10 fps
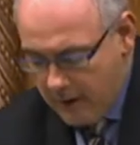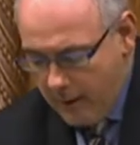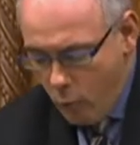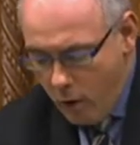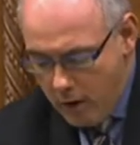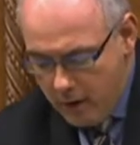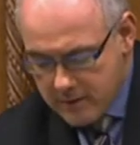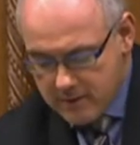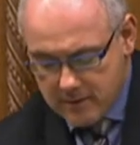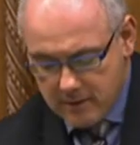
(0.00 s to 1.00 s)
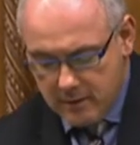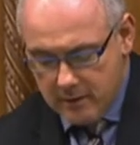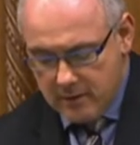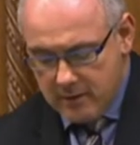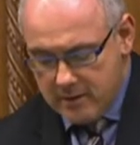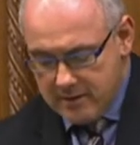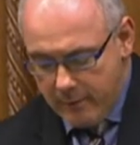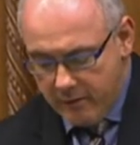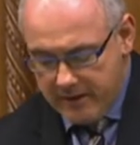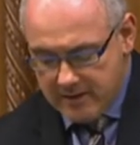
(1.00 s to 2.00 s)
And worst,
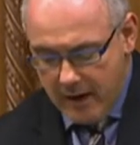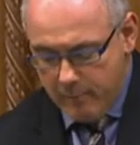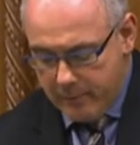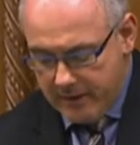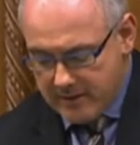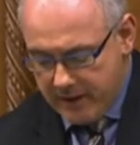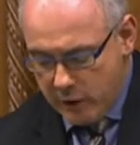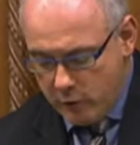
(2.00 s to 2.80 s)
some of these companies are